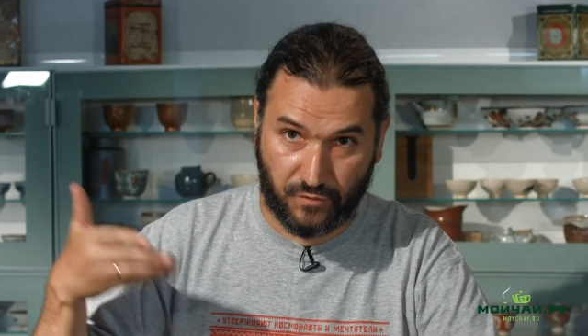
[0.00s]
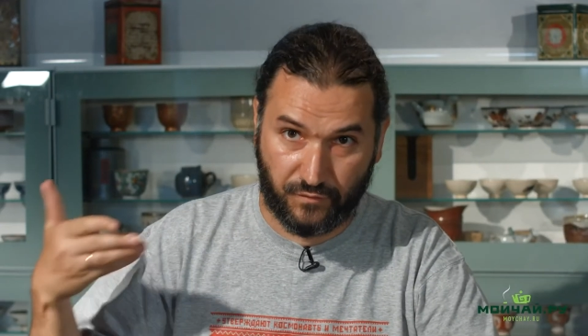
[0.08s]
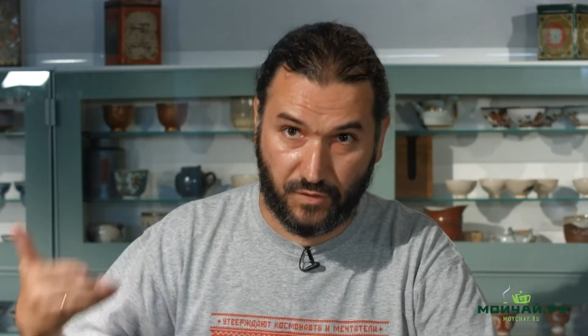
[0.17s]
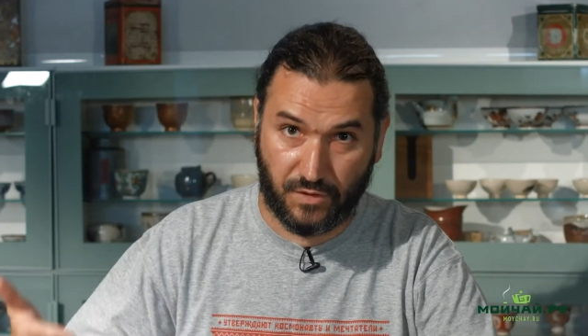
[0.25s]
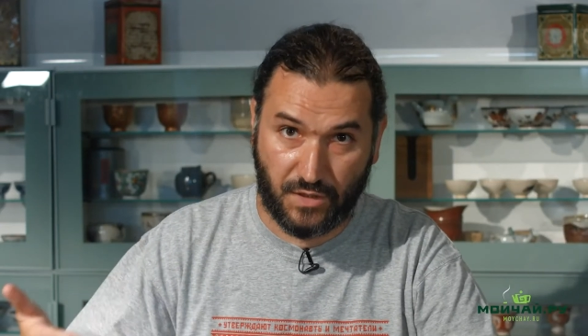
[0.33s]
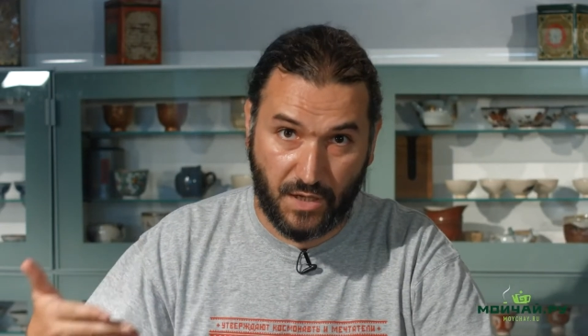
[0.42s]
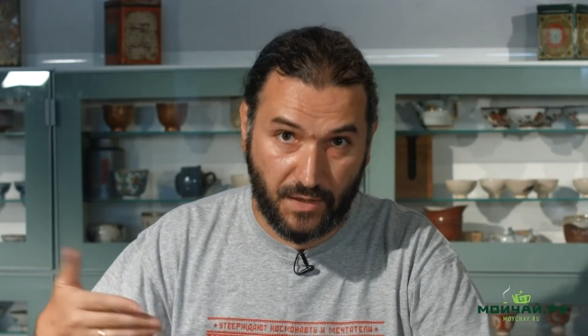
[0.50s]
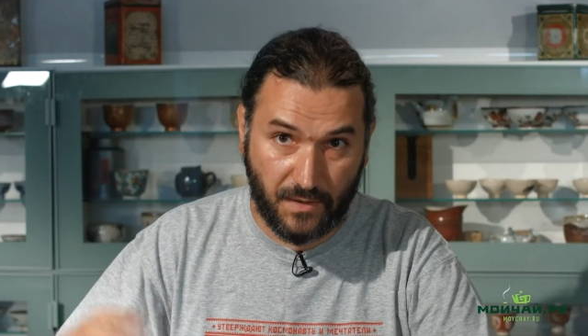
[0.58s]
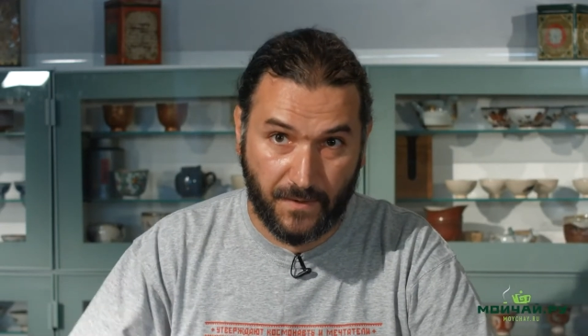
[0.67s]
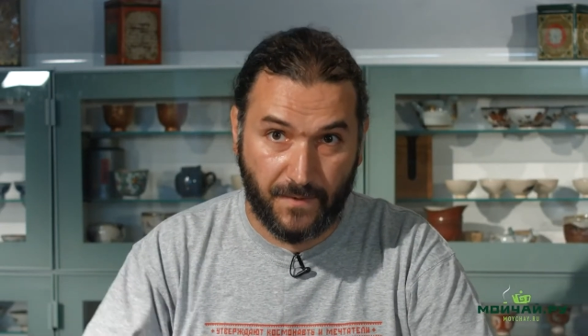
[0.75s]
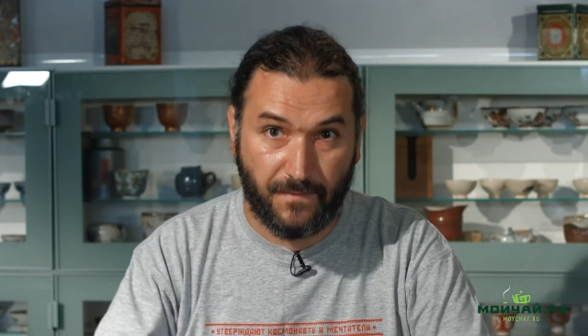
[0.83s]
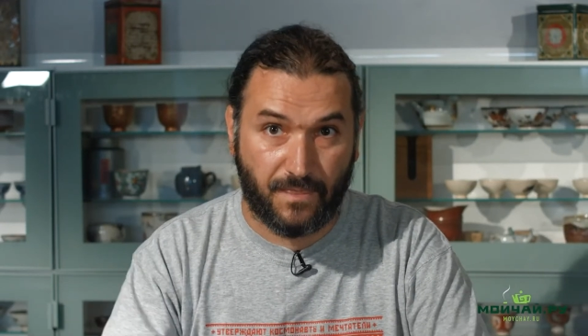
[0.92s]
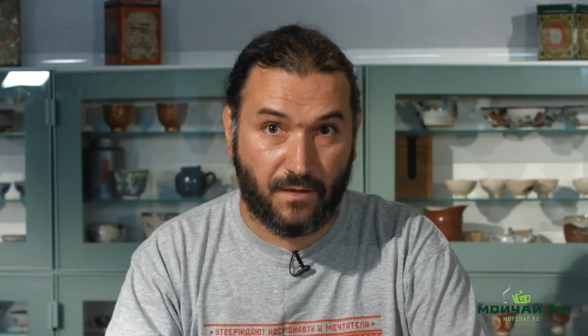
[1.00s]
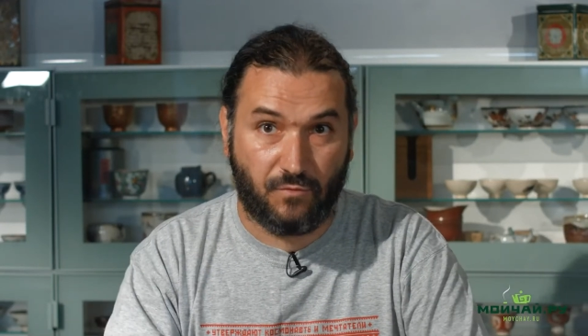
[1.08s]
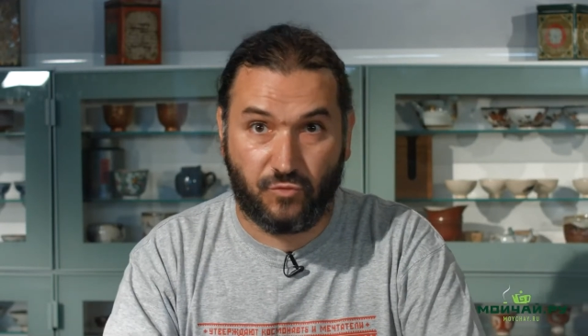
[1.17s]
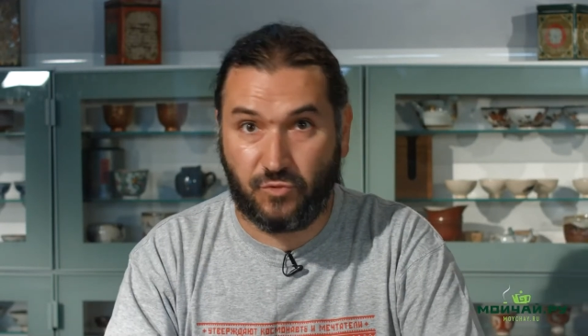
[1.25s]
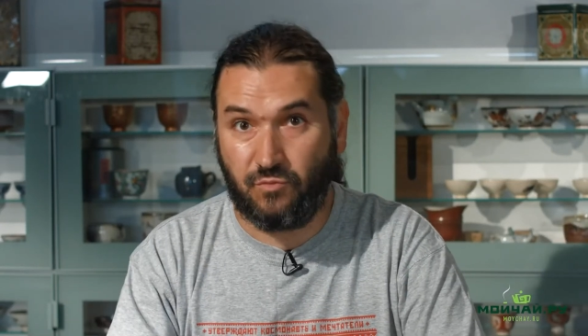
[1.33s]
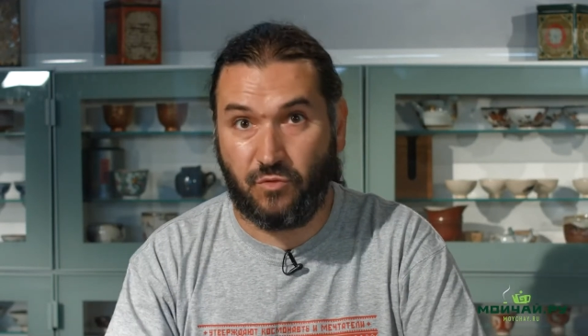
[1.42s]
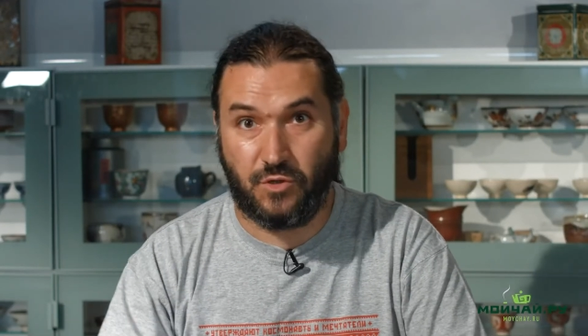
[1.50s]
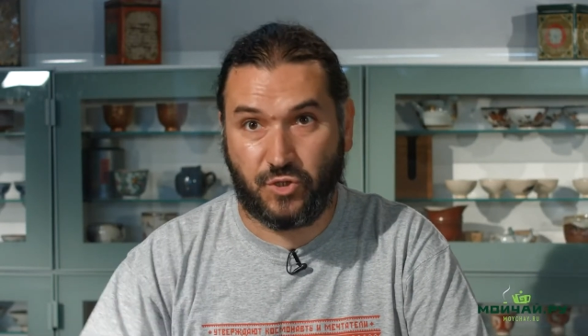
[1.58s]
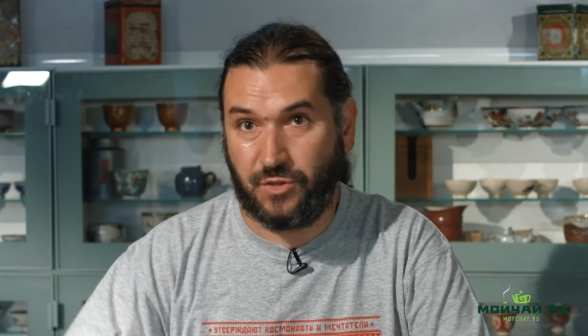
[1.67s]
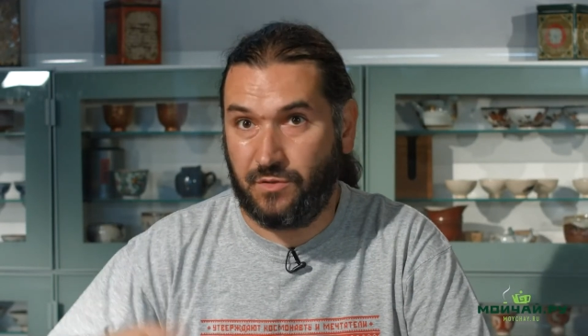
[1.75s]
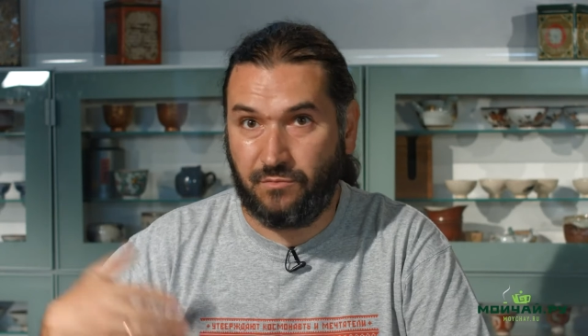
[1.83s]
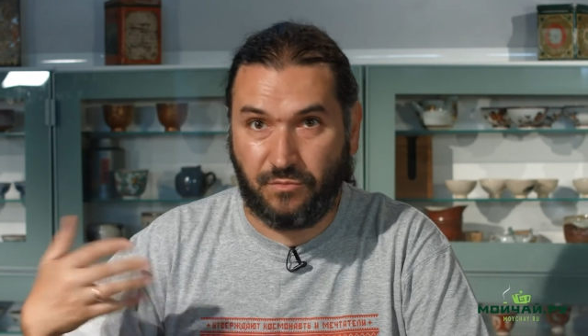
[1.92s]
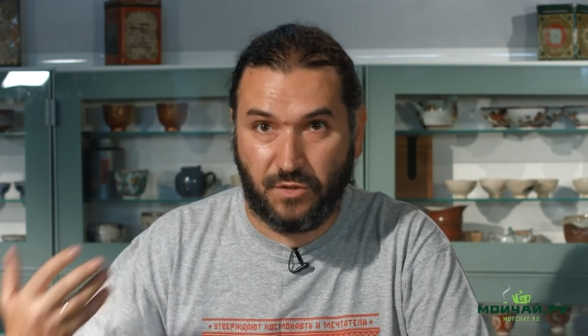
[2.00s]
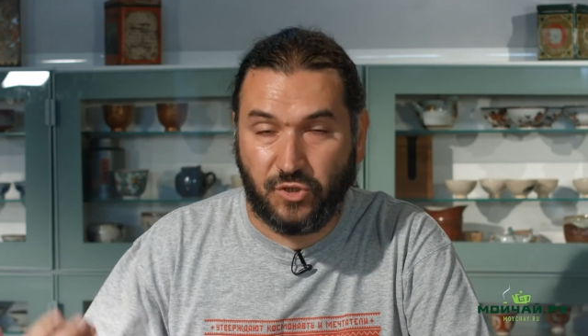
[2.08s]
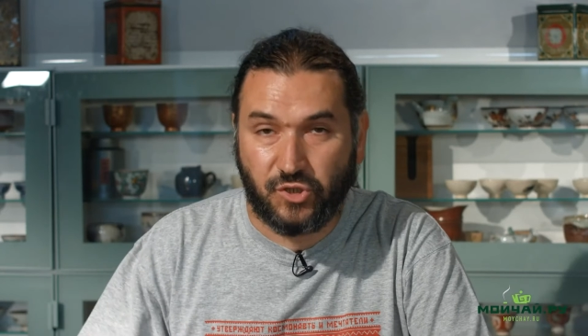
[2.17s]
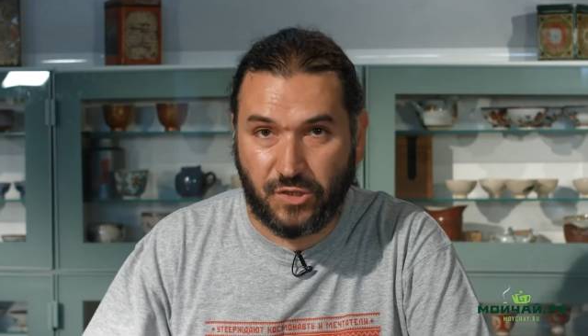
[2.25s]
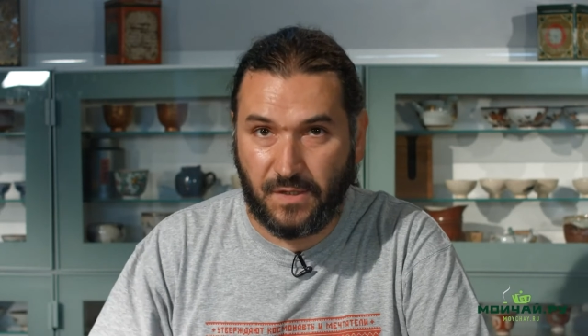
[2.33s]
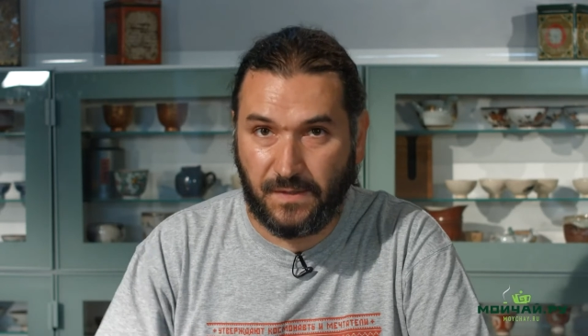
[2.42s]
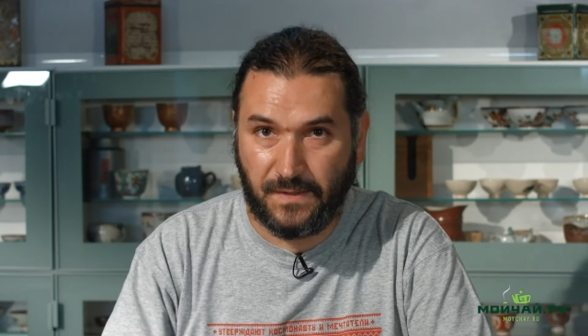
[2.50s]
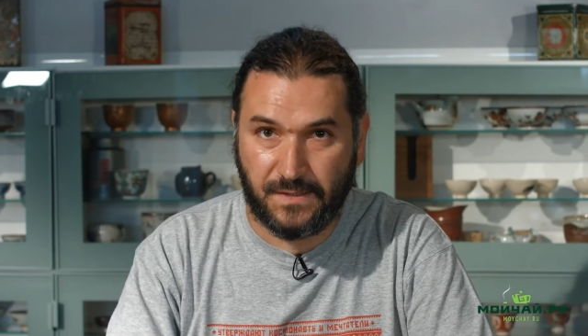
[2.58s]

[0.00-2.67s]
that appeared in China more than 1,000 years ago.